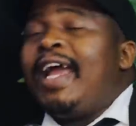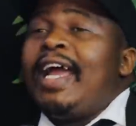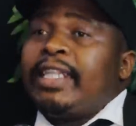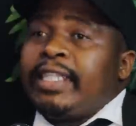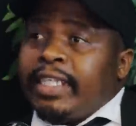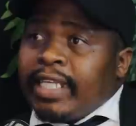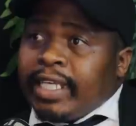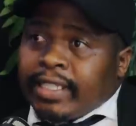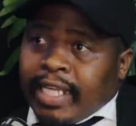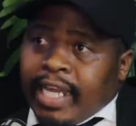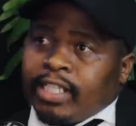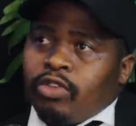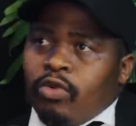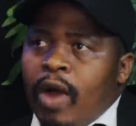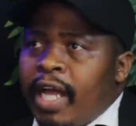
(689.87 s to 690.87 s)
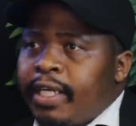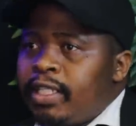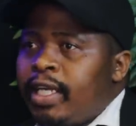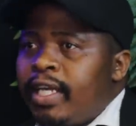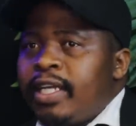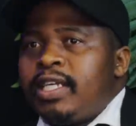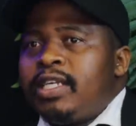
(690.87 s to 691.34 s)
And the third
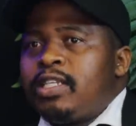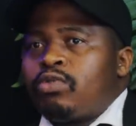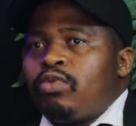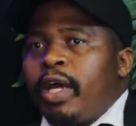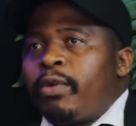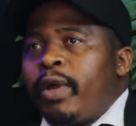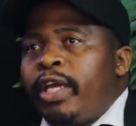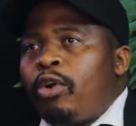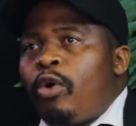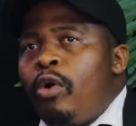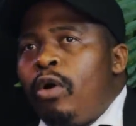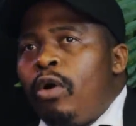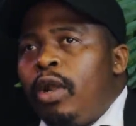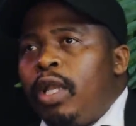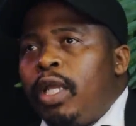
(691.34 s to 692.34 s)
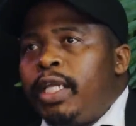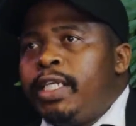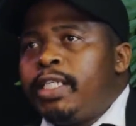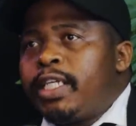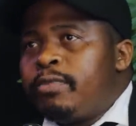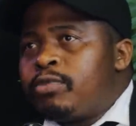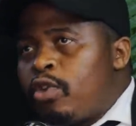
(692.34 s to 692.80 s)
one is what I call,
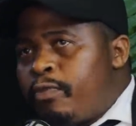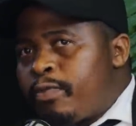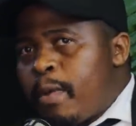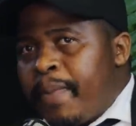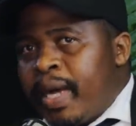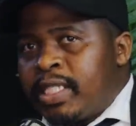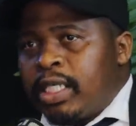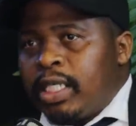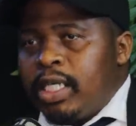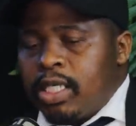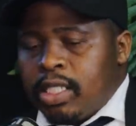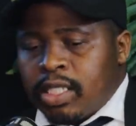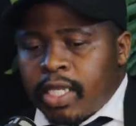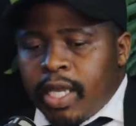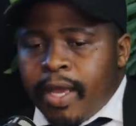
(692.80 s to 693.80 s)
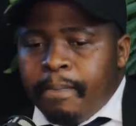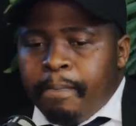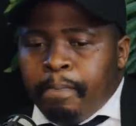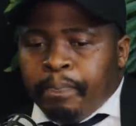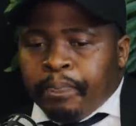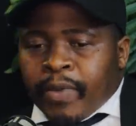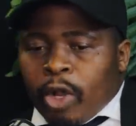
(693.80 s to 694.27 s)
in terms of property, is
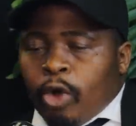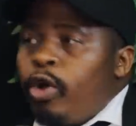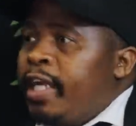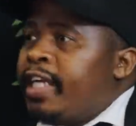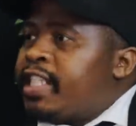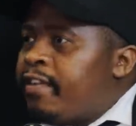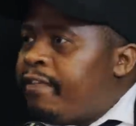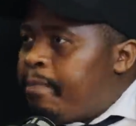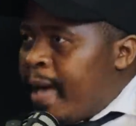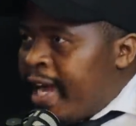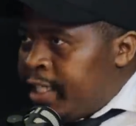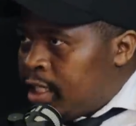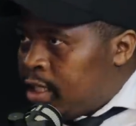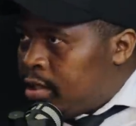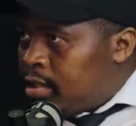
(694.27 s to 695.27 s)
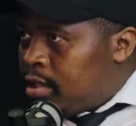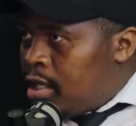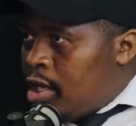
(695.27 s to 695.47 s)
um, collective buying.